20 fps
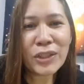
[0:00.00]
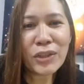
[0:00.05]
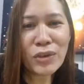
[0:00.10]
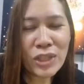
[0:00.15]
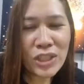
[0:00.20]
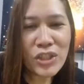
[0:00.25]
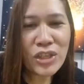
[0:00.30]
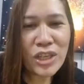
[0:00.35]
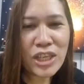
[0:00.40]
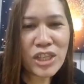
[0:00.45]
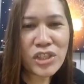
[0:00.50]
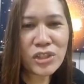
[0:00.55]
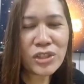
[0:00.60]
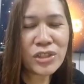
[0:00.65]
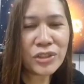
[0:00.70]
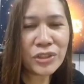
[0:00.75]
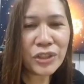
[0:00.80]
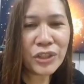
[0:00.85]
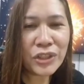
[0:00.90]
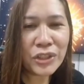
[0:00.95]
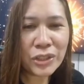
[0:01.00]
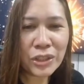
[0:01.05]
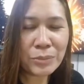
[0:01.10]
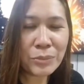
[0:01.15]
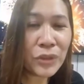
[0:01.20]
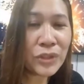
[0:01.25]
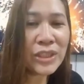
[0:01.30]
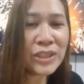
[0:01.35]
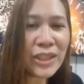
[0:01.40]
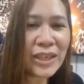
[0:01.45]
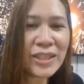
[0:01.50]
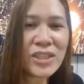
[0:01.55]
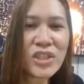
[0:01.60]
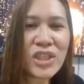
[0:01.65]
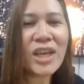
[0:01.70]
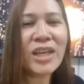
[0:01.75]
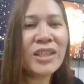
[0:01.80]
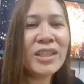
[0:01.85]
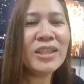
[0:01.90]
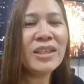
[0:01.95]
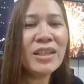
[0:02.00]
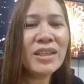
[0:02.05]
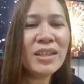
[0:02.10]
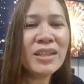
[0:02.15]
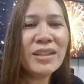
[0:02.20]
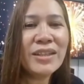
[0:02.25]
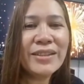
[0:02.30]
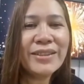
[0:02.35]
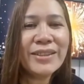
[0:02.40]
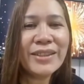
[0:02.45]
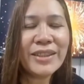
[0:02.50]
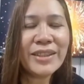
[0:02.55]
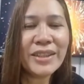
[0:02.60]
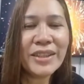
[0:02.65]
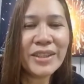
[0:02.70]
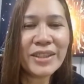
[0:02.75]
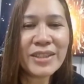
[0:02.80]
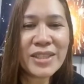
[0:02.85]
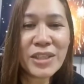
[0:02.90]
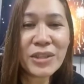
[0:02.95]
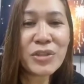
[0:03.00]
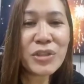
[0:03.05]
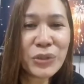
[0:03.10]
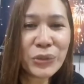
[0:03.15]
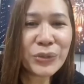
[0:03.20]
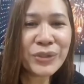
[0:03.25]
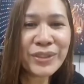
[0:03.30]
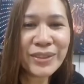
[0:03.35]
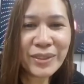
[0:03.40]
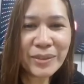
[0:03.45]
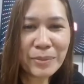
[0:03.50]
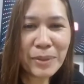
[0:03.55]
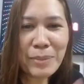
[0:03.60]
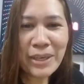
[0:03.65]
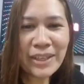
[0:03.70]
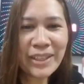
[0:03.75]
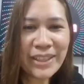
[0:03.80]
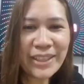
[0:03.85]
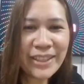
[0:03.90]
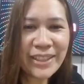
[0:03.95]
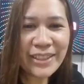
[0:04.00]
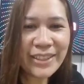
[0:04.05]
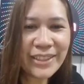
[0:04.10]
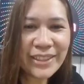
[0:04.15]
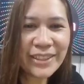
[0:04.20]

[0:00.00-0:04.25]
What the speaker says: Congratulations on your monetized channel. See you soon. Bye-bye.